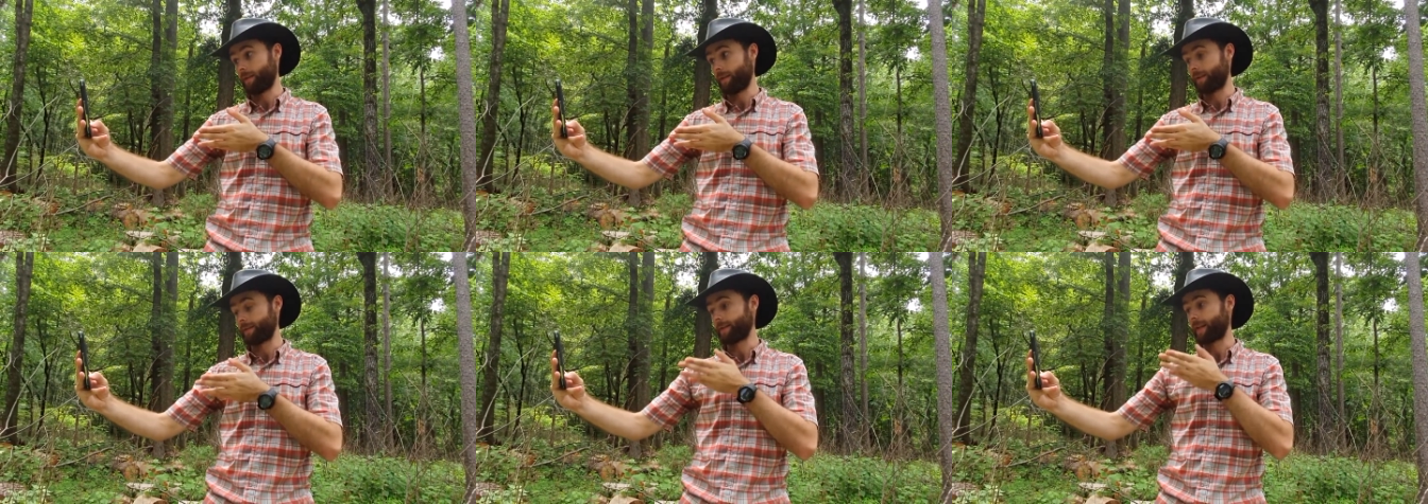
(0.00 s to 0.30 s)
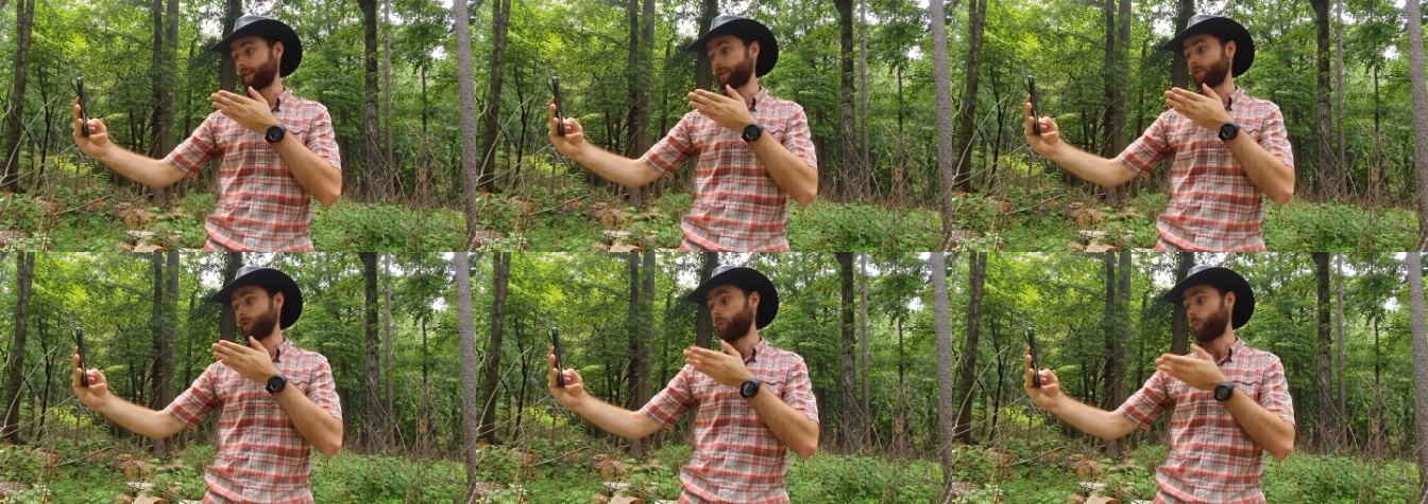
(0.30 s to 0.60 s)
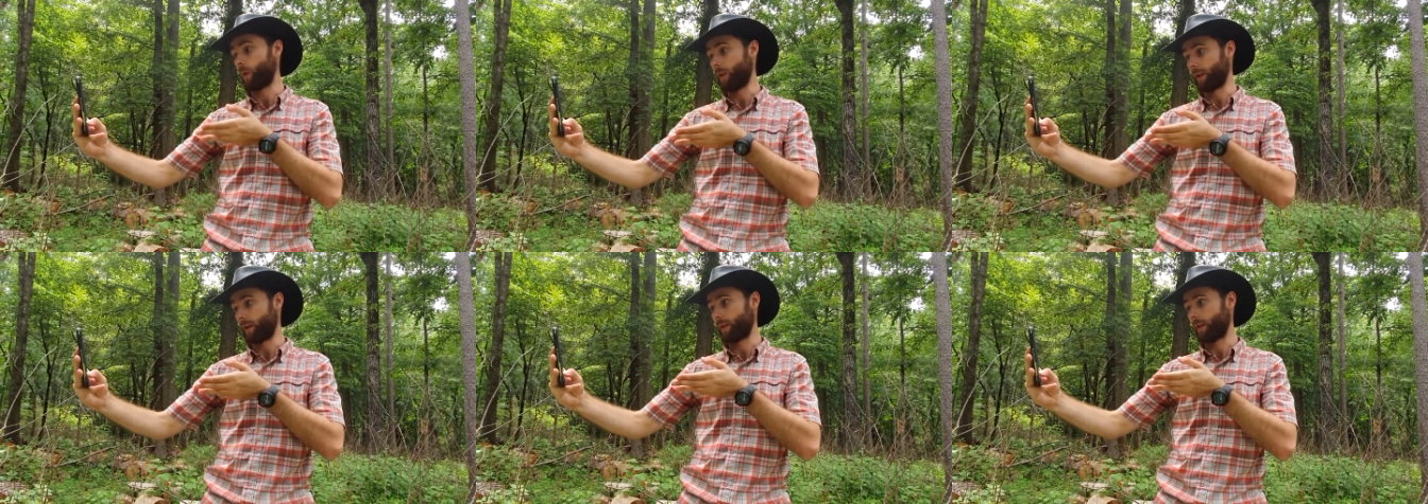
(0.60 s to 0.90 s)
It's actually
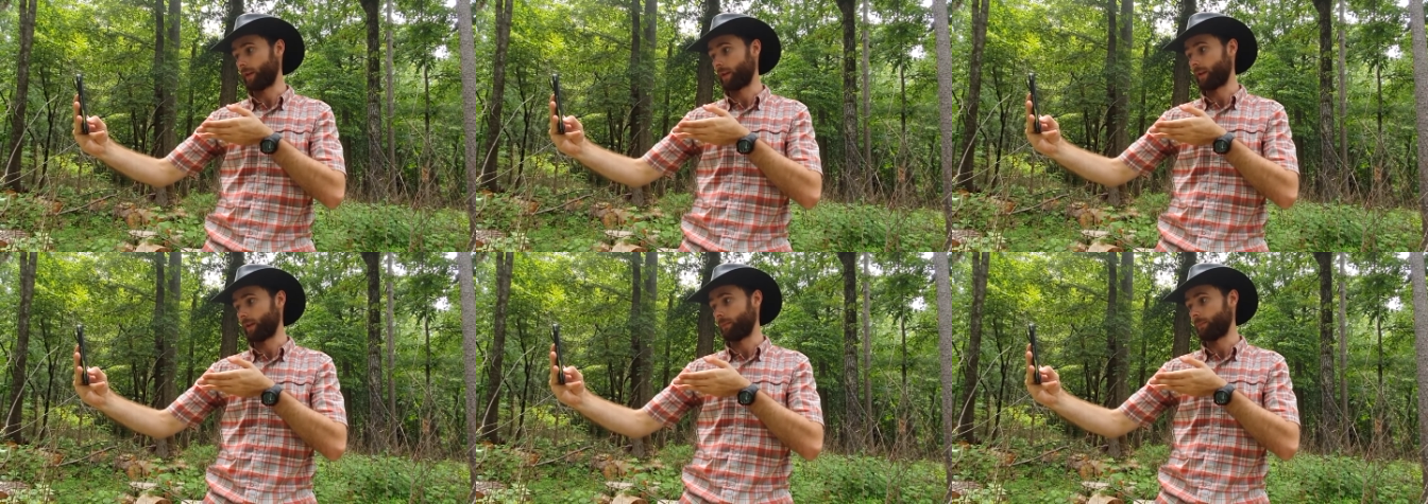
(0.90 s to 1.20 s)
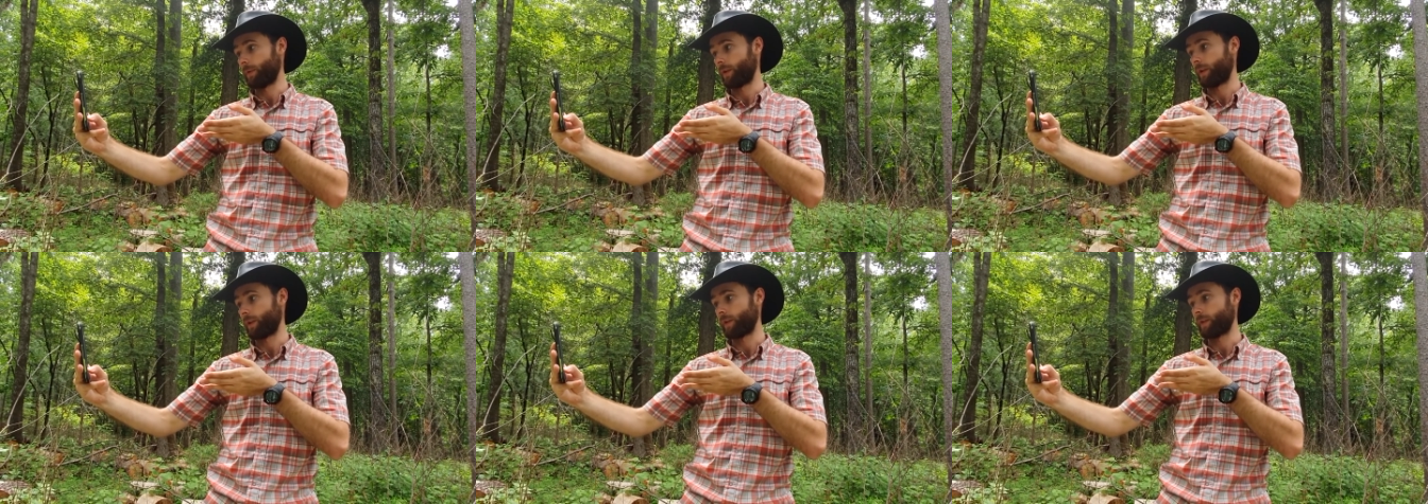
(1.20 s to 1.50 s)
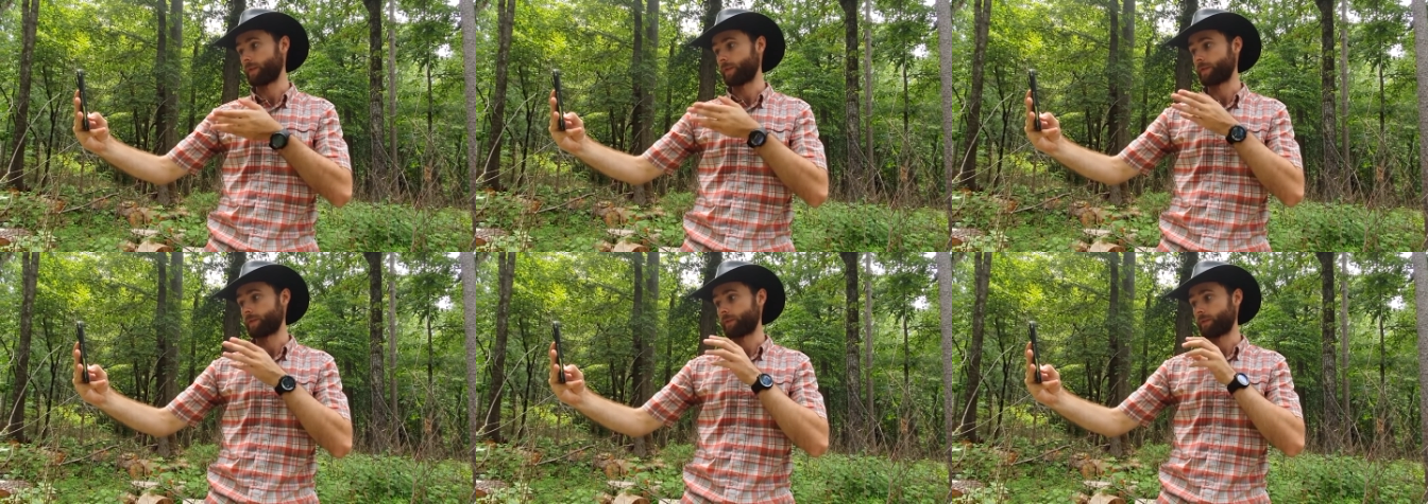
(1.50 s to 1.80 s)
weakening it
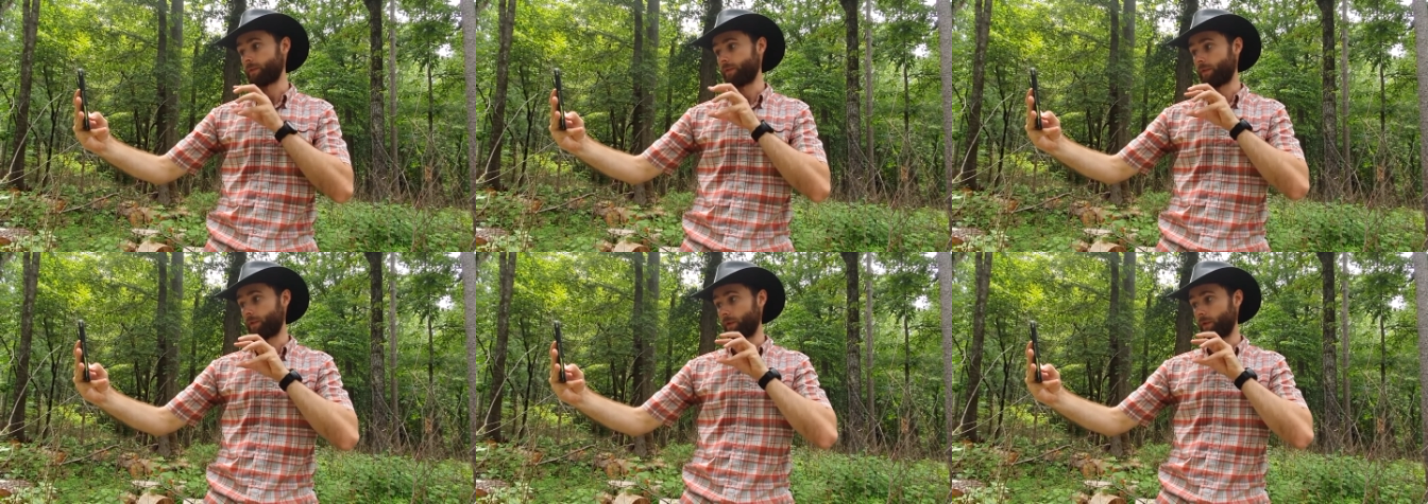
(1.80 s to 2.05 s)
because